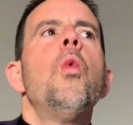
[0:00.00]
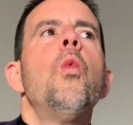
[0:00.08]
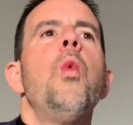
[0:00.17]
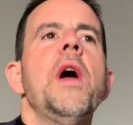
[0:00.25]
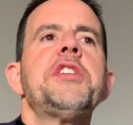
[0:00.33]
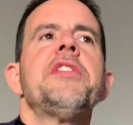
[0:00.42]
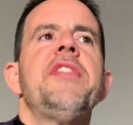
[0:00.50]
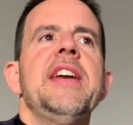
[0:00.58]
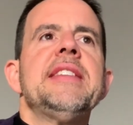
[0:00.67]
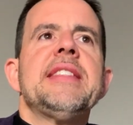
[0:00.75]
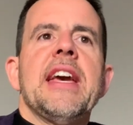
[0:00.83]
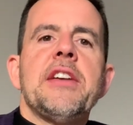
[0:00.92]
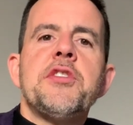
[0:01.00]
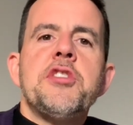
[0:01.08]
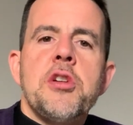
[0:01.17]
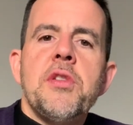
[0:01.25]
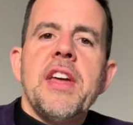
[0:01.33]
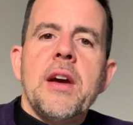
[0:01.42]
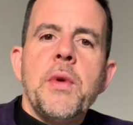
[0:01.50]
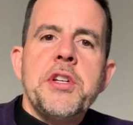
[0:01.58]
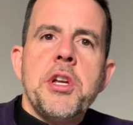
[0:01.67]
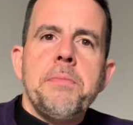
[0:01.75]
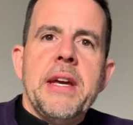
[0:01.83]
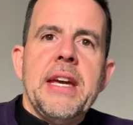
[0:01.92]
which of these things do you think we
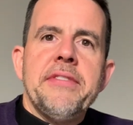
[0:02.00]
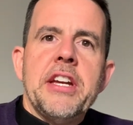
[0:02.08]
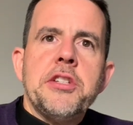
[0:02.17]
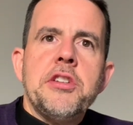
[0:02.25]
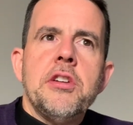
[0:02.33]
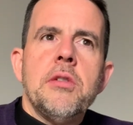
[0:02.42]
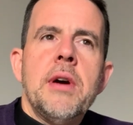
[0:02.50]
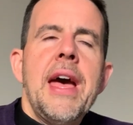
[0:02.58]
should be giving to?